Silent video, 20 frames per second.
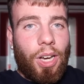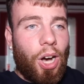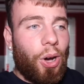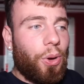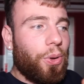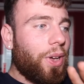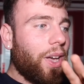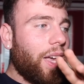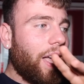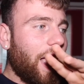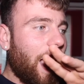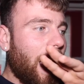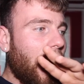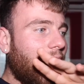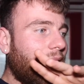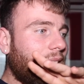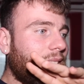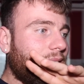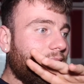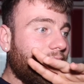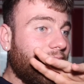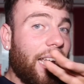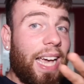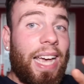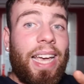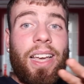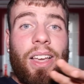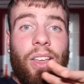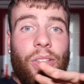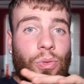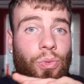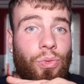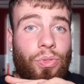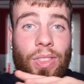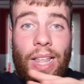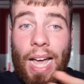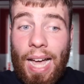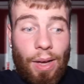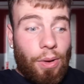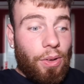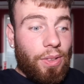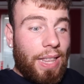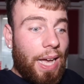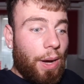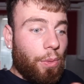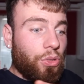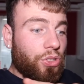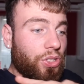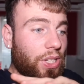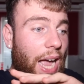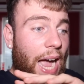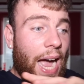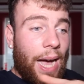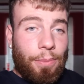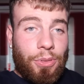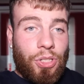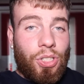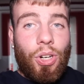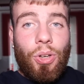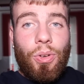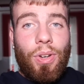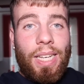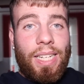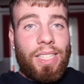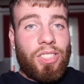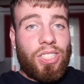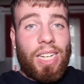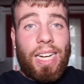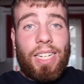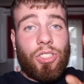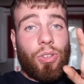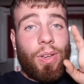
ago. And yeah, that was absolutely insane.